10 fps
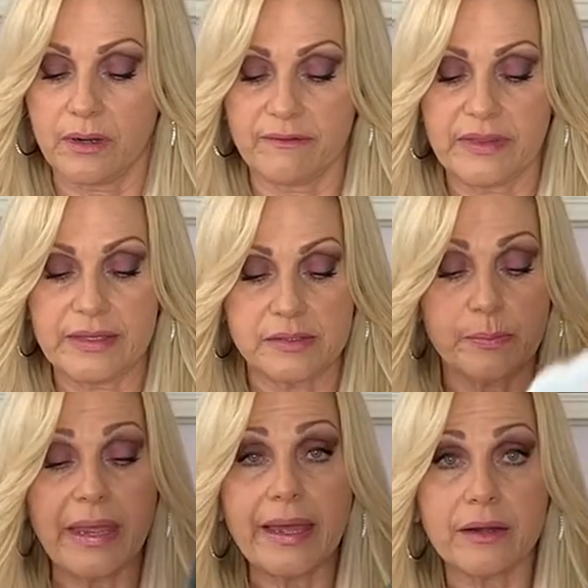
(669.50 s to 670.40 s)
of these
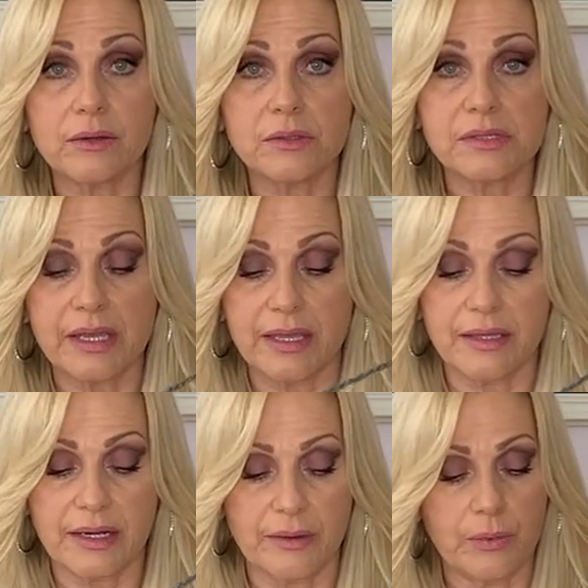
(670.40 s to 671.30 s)
panels, and
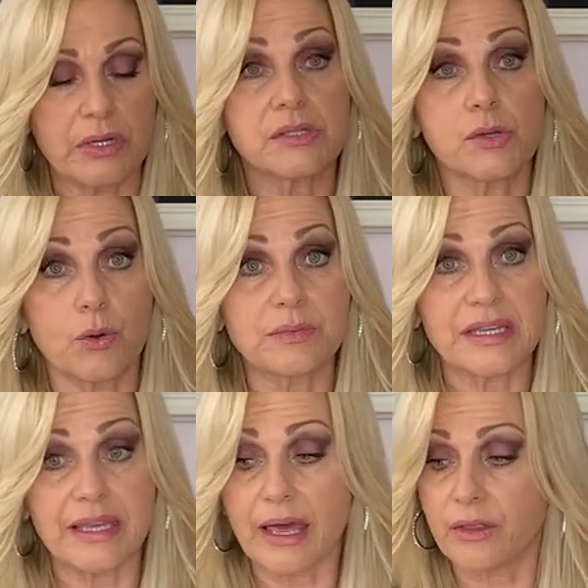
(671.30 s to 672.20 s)
then I want to sew them
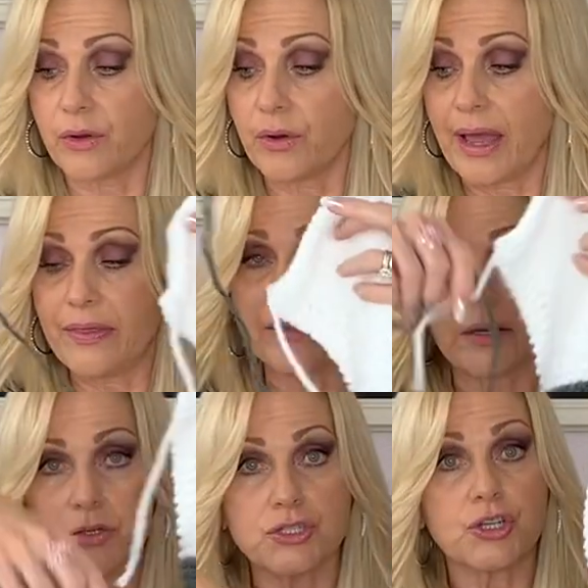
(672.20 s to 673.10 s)
together, and then
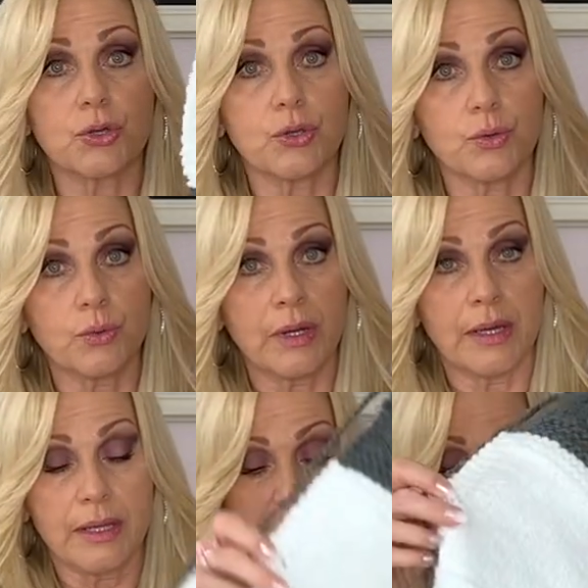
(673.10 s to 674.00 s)
I'll show you
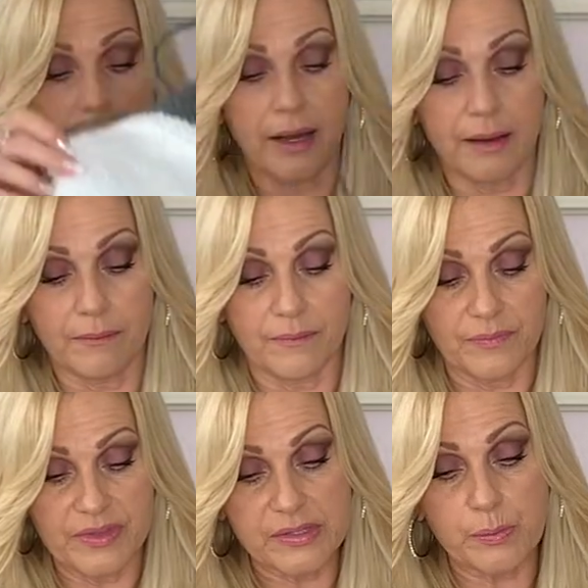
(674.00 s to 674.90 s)

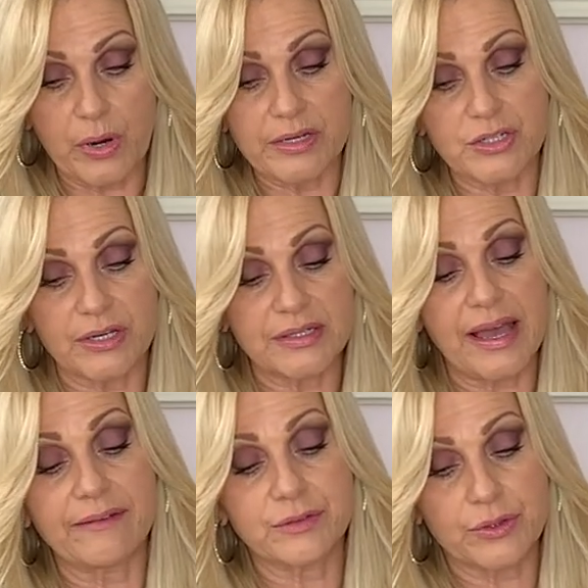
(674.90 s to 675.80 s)
this project
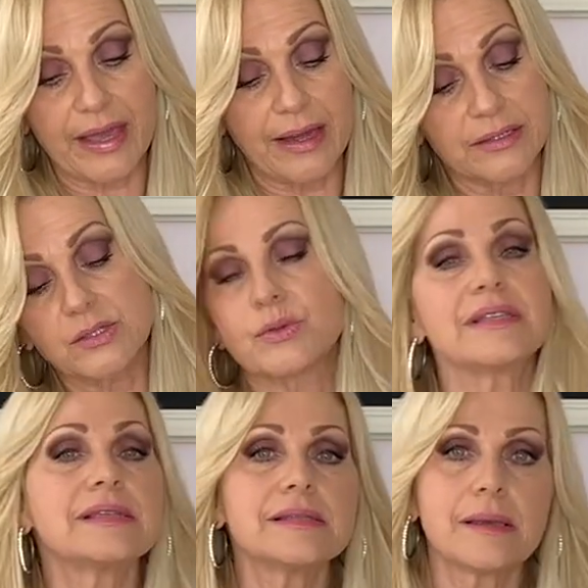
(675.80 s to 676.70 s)
after that. So this
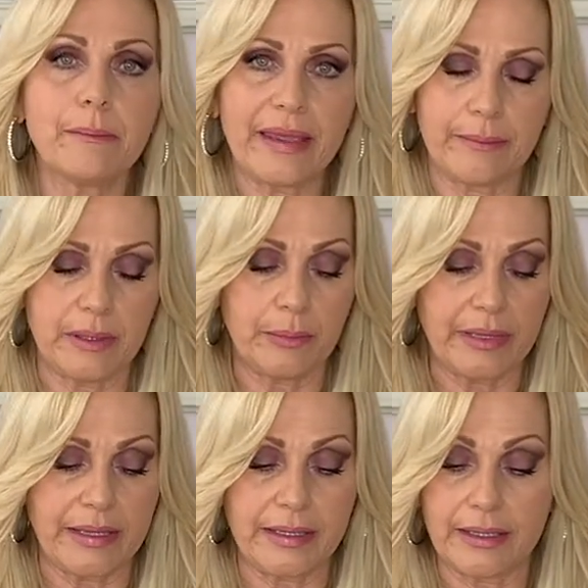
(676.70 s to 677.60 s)
is a baby
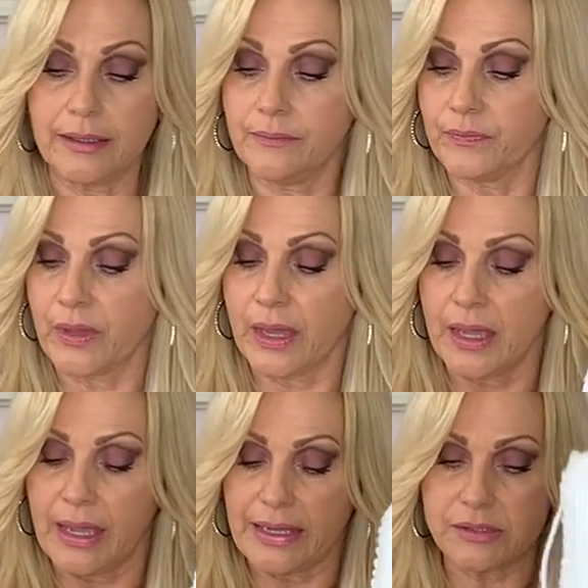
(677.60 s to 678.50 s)
blanket,
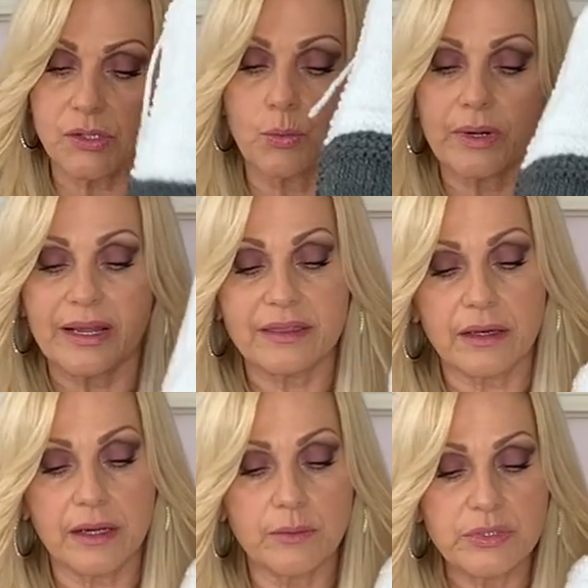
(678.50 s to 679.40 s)
and so what I
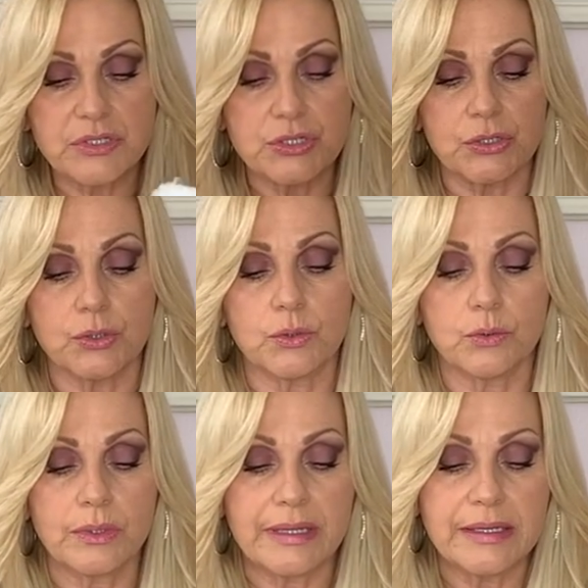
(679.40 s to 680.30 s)
thought I would
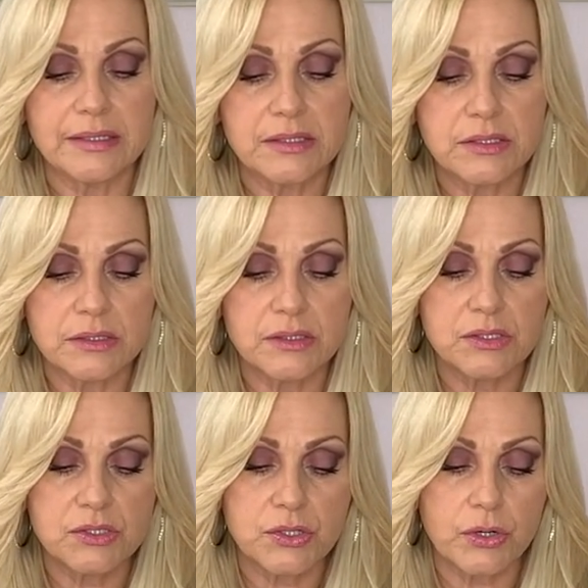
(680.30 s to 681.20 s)
do is
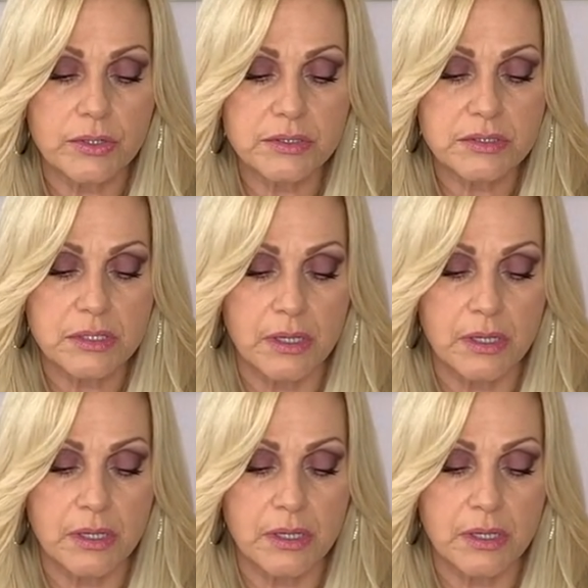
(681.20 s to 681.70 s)
start